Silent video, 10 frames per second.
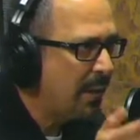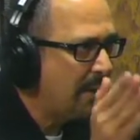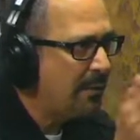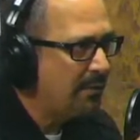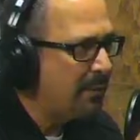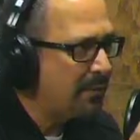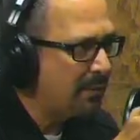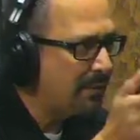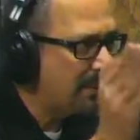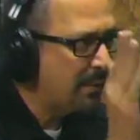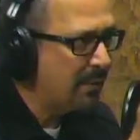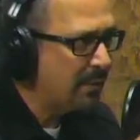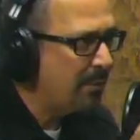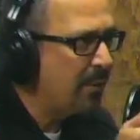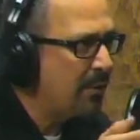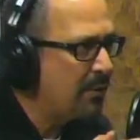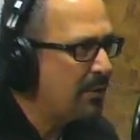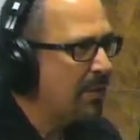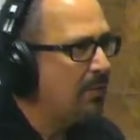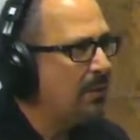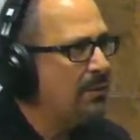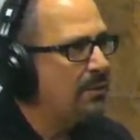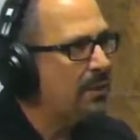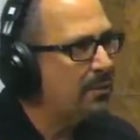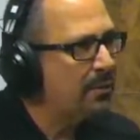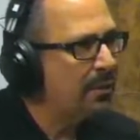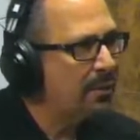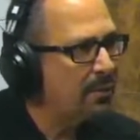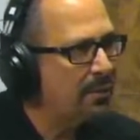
As a veteran, what do you say to her?